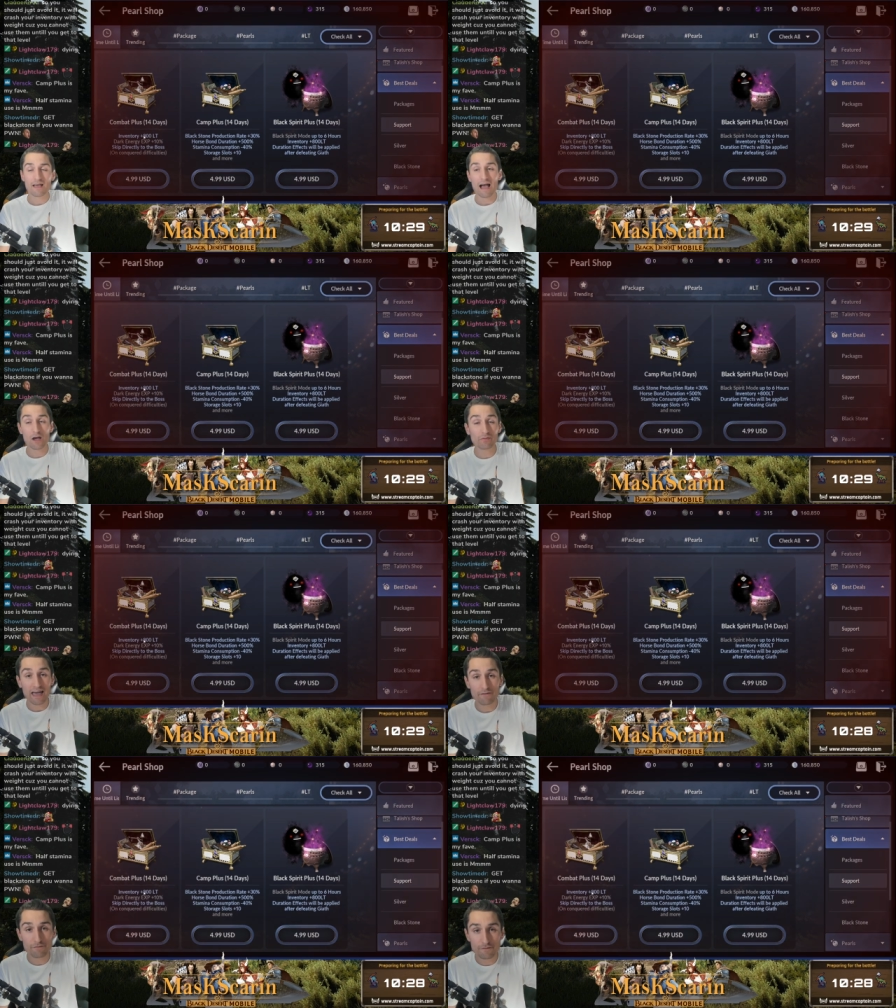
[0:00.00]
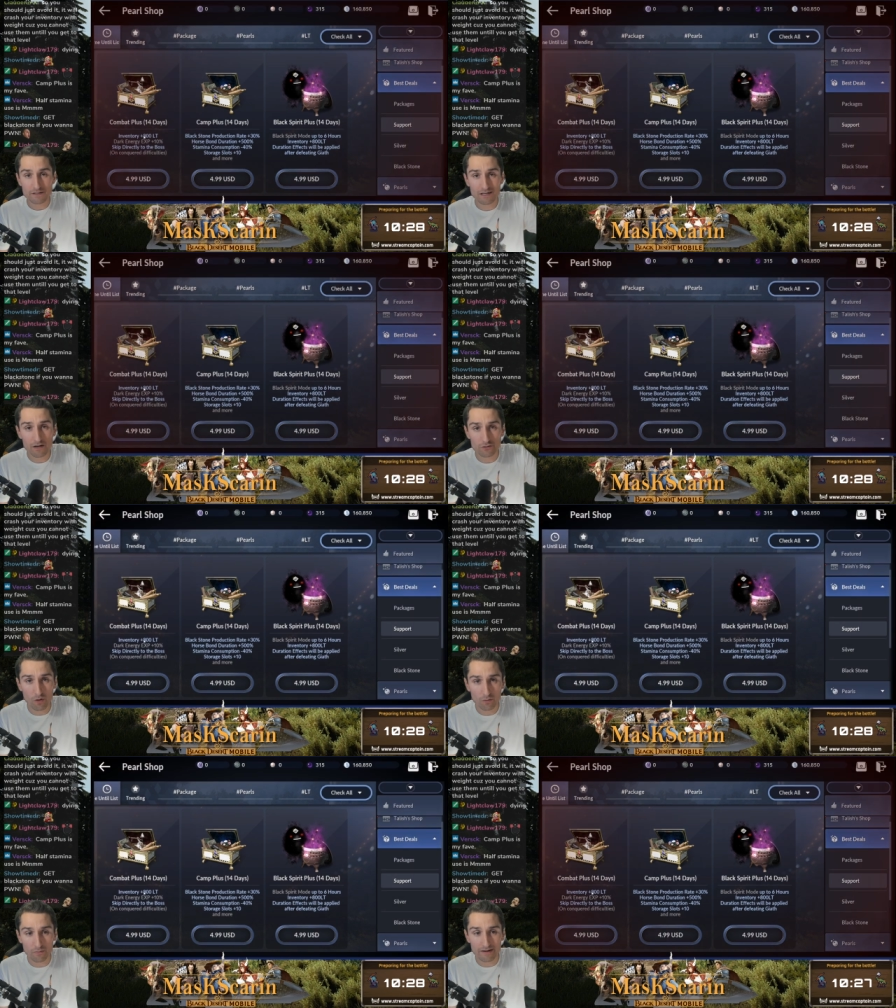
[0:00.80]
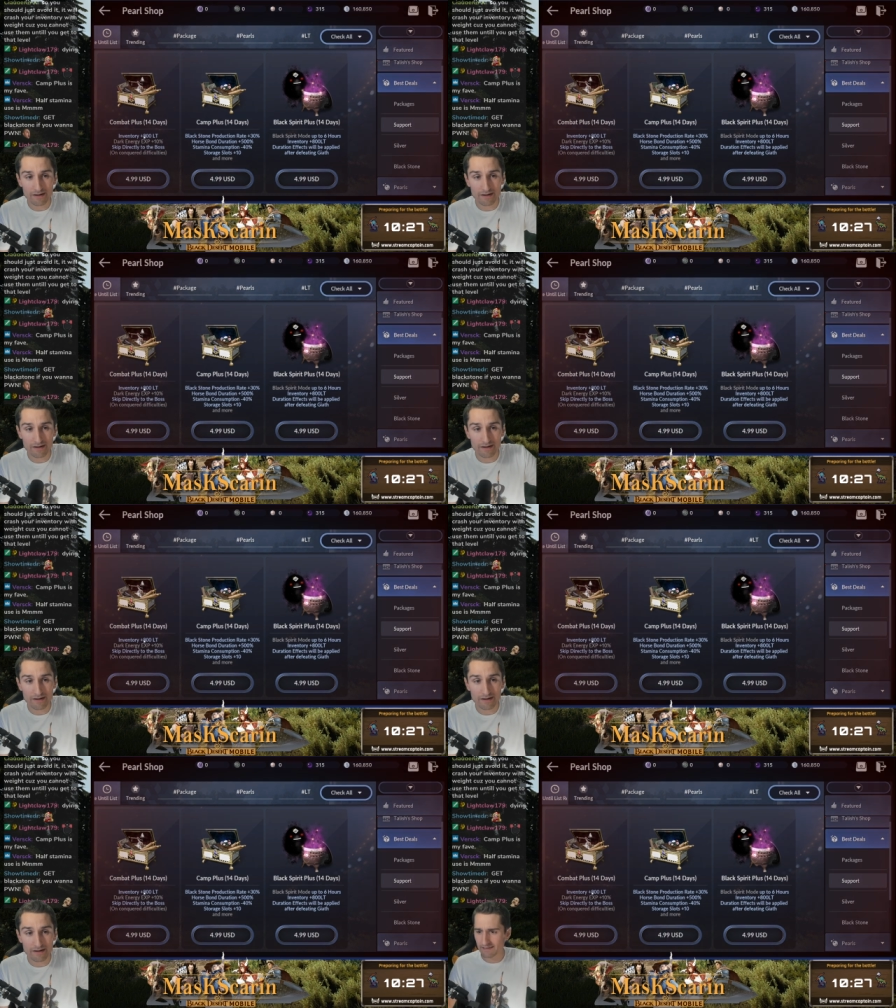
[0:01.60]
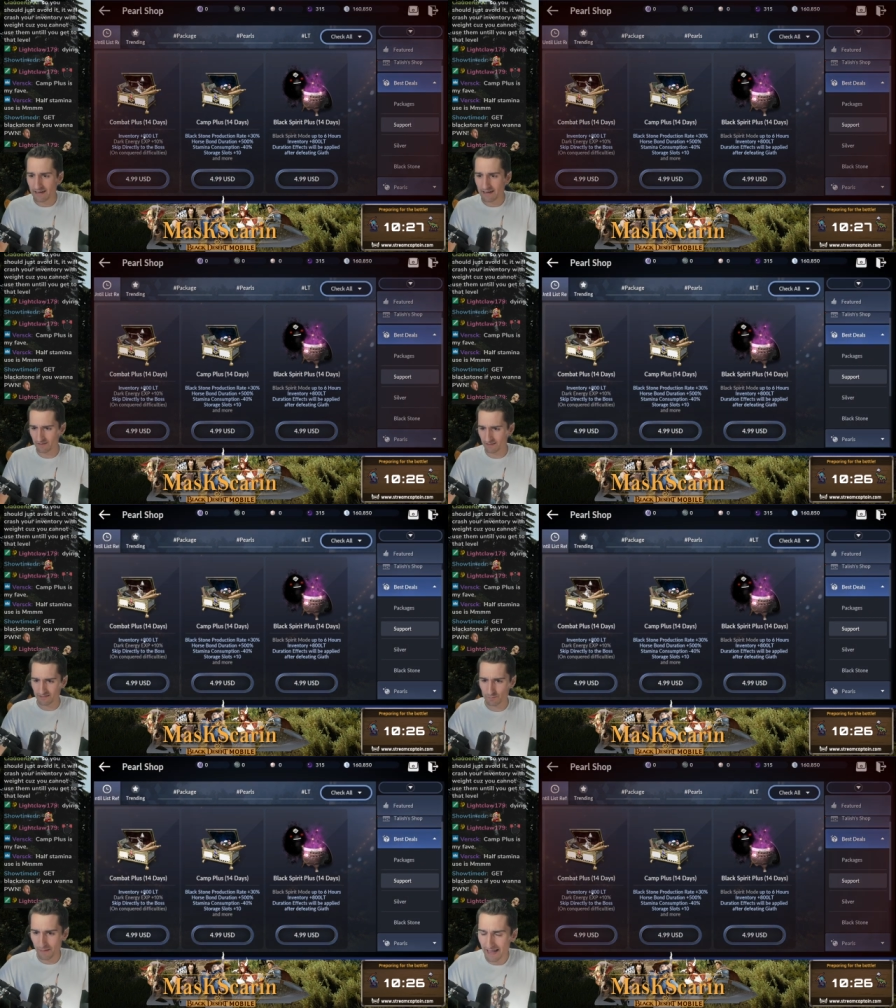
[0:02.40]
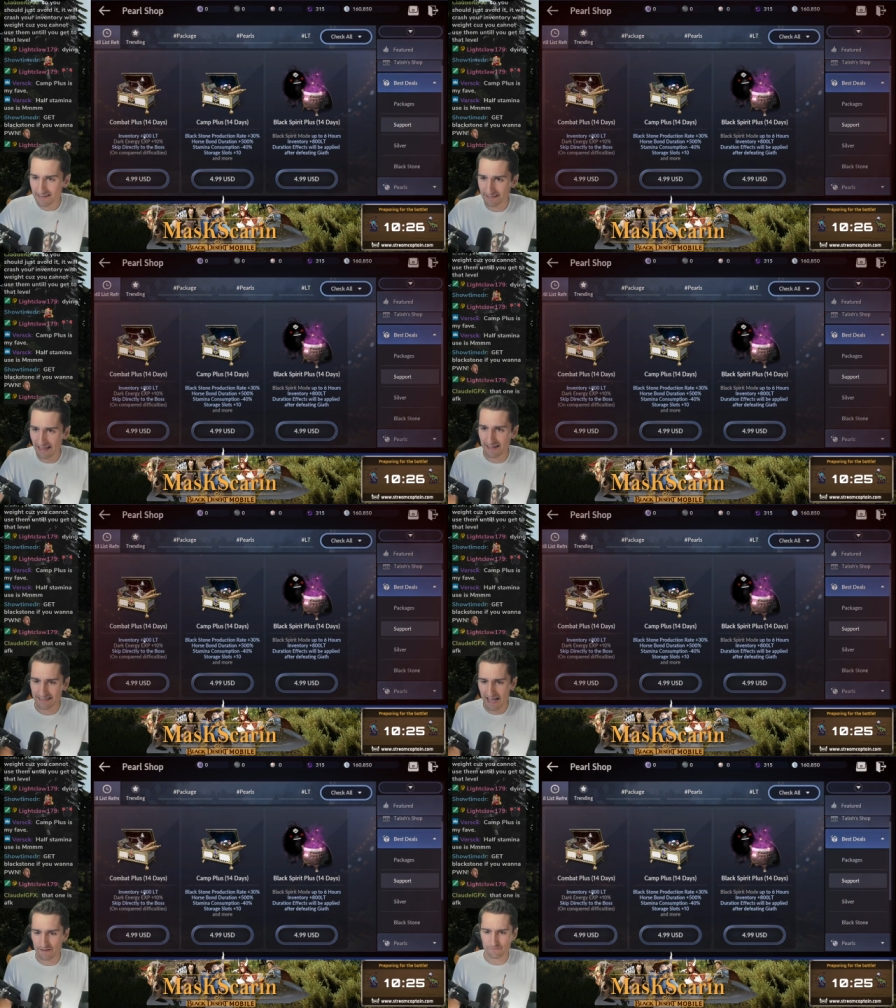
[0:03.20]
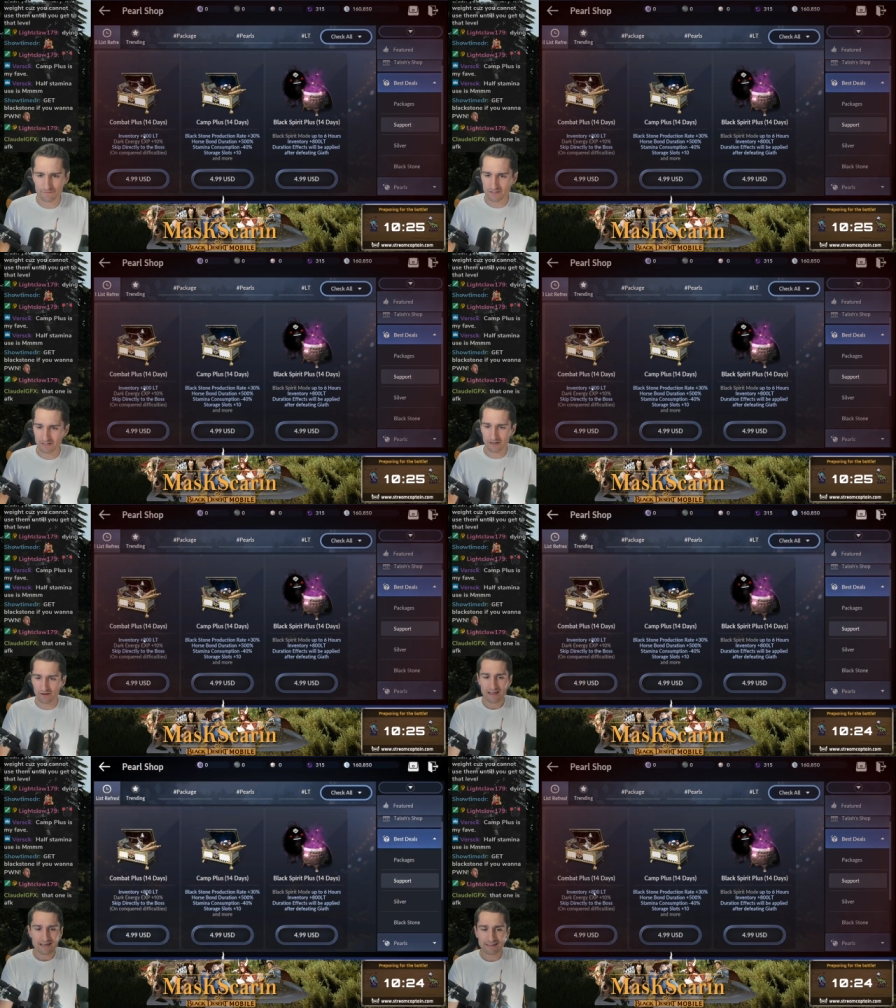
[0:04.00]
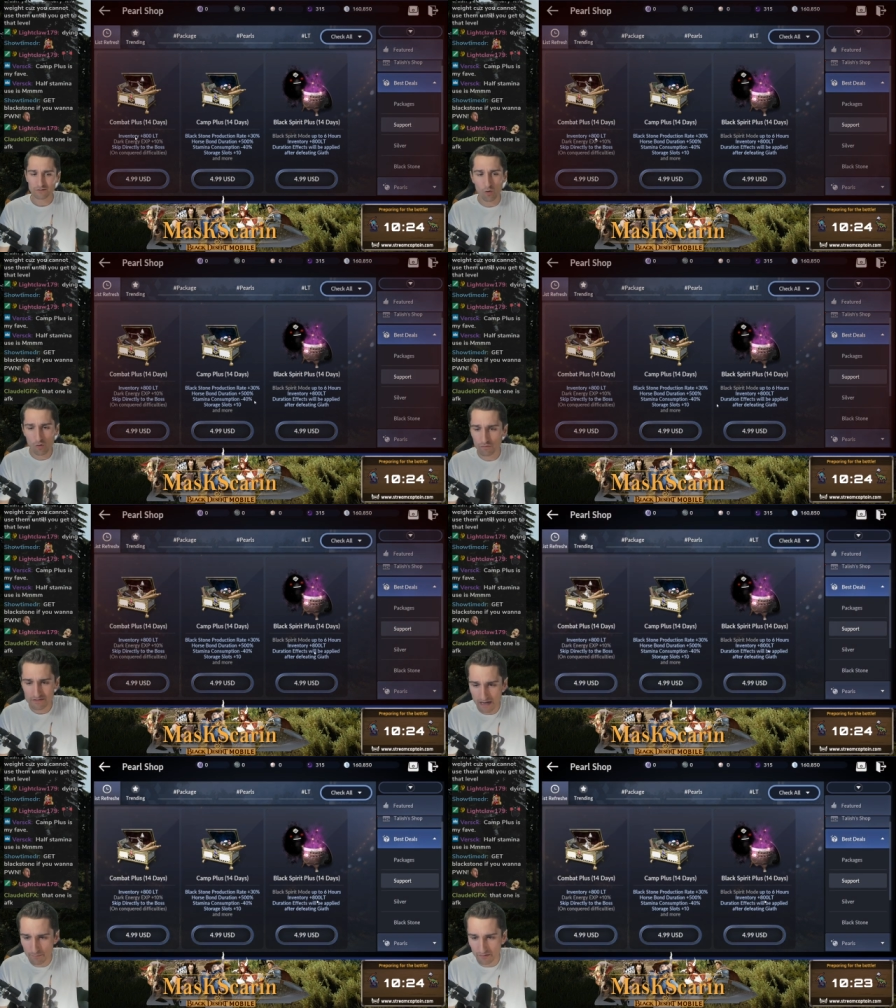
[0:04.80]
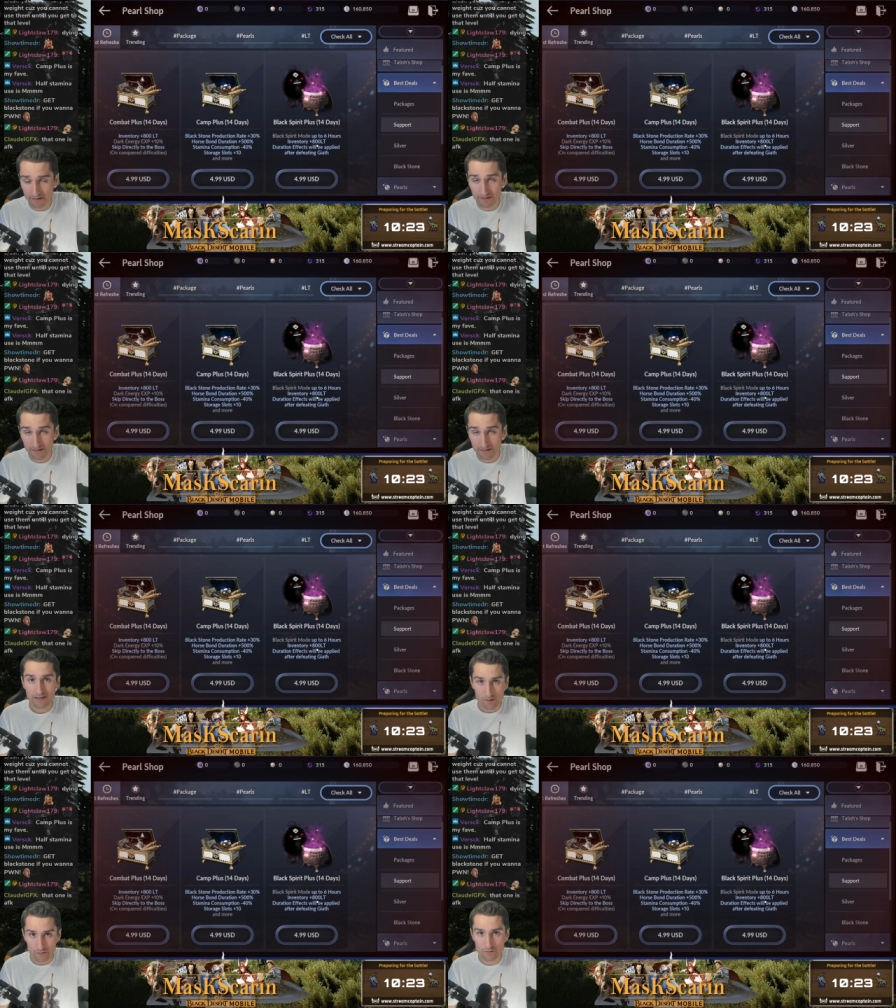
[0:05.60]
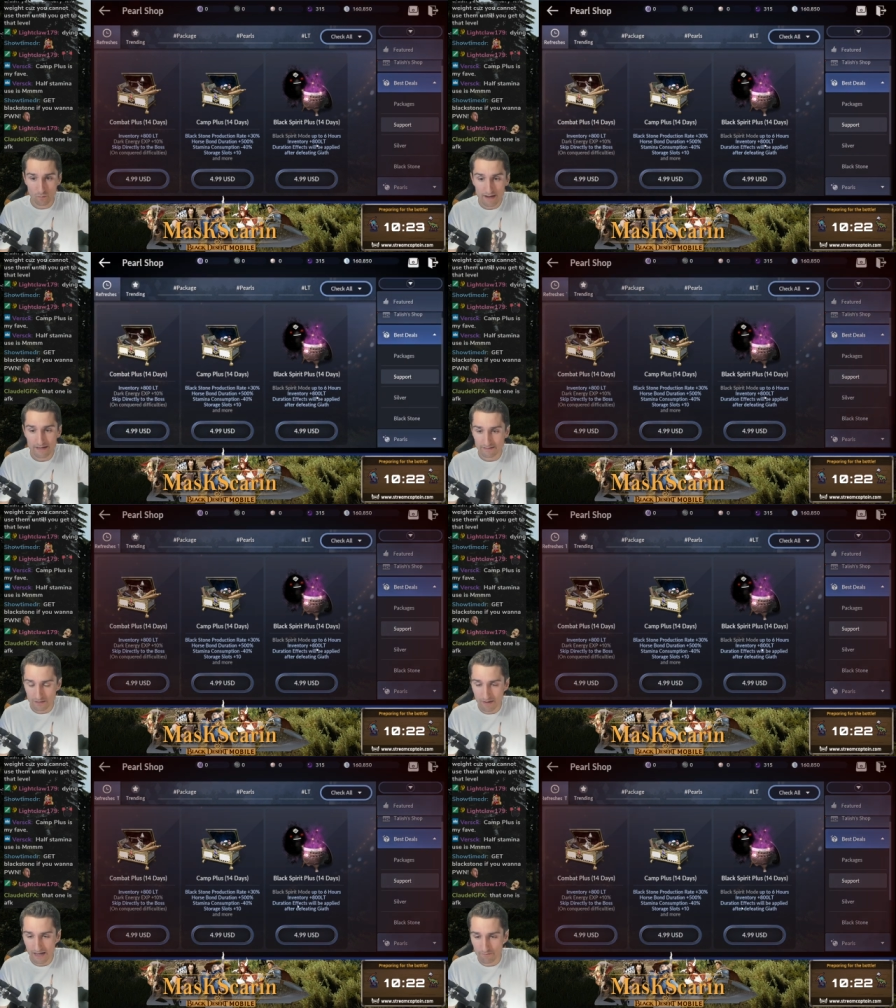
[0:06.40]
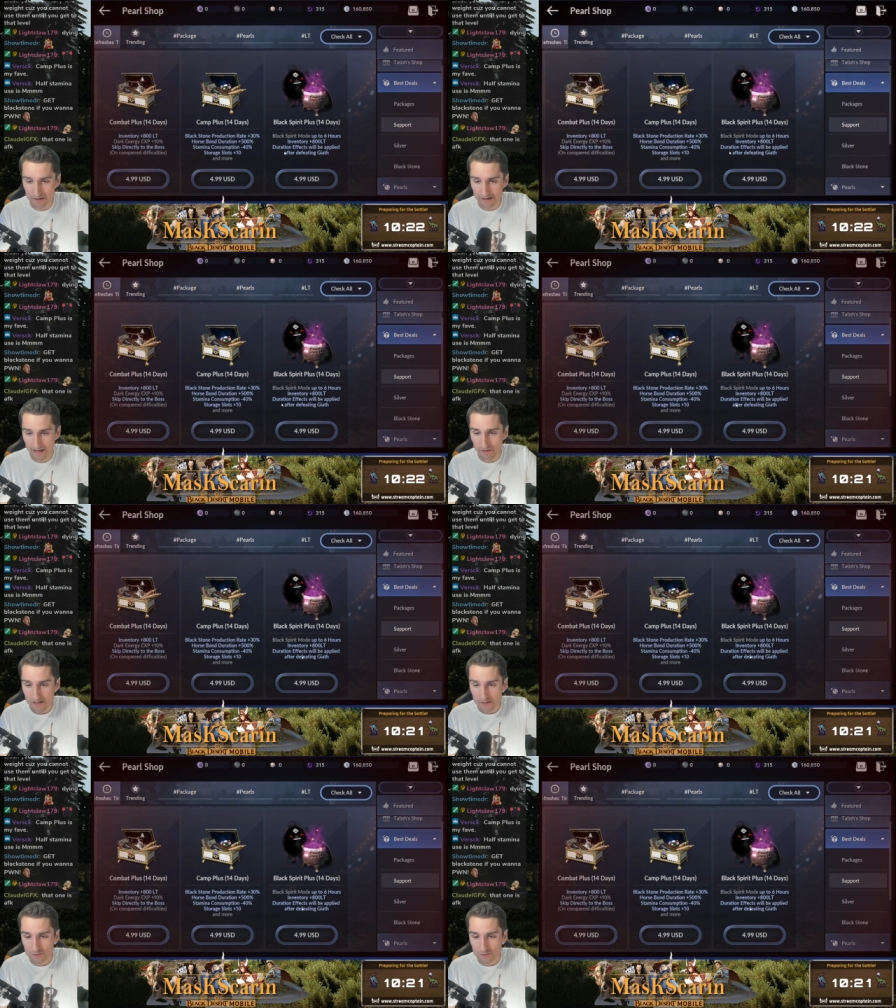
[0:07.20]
I only have 1500 total right now and I've expanded that to have 1500. That's over doubling your weight that you have right now.